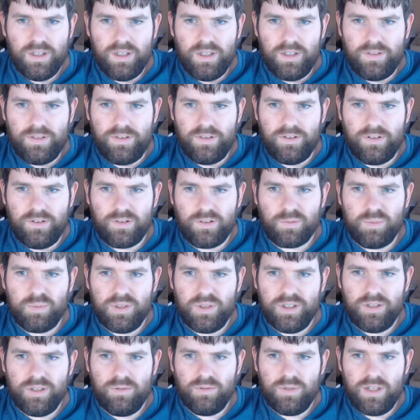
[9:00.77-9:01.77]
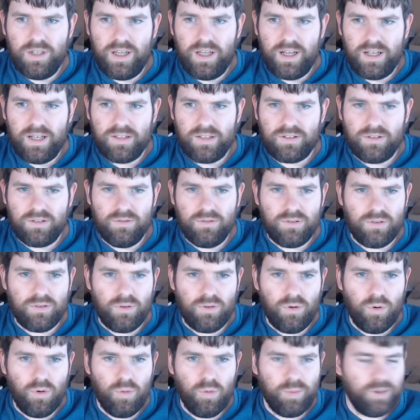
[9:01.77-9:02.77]
The display will ask you to
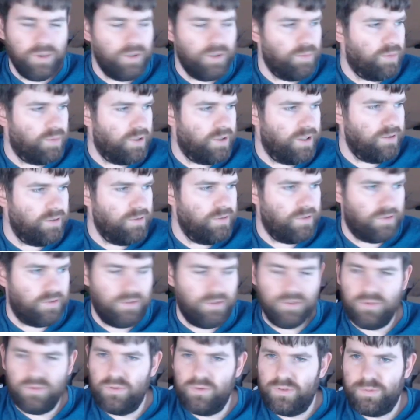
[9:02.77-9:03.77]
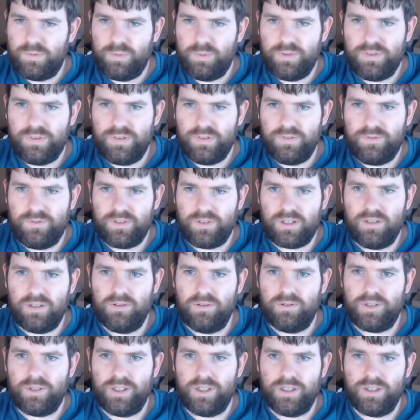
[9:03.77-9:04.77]
open a browser to a specific
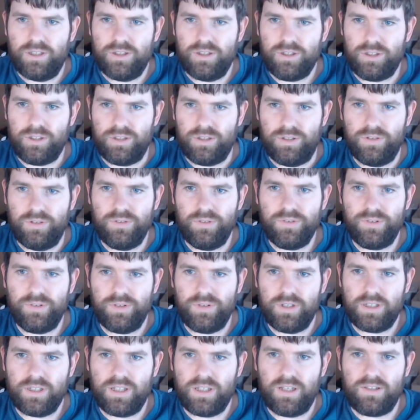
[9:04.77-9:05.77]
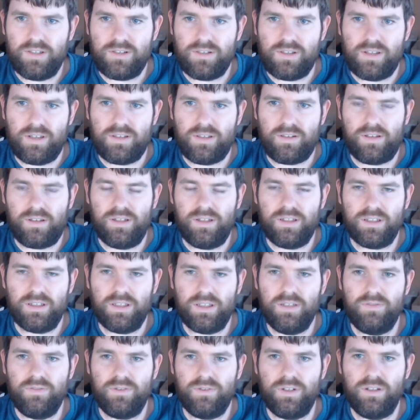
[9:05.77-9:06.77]
location. So I guess that's kind of
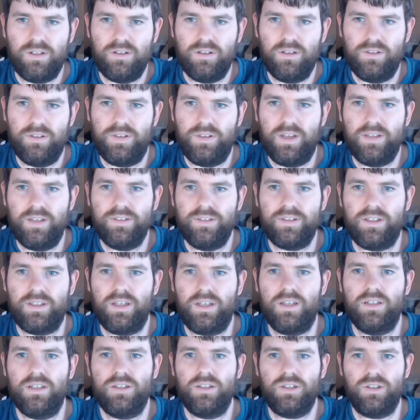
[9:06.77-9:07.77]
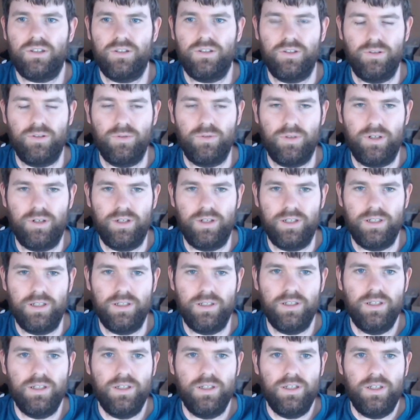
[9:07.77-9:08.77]
given an authentication URL
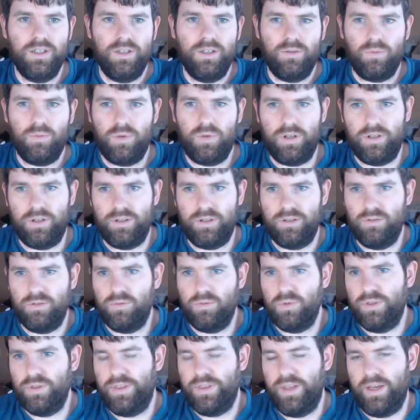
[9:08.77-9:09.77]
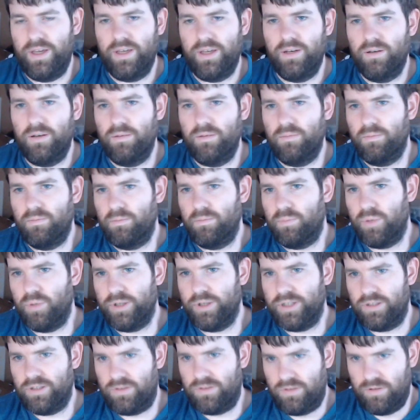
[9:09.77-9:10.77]
where you would then bring
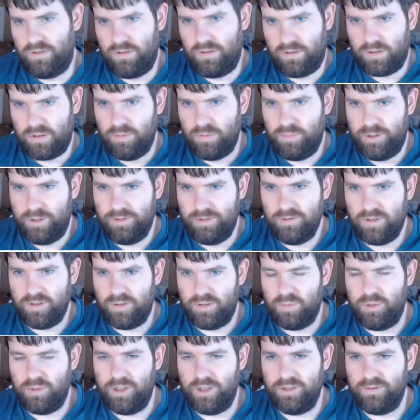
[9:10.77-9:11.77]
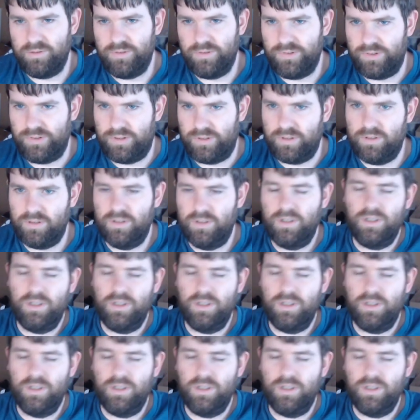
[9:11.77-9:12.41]
it to your computer browser,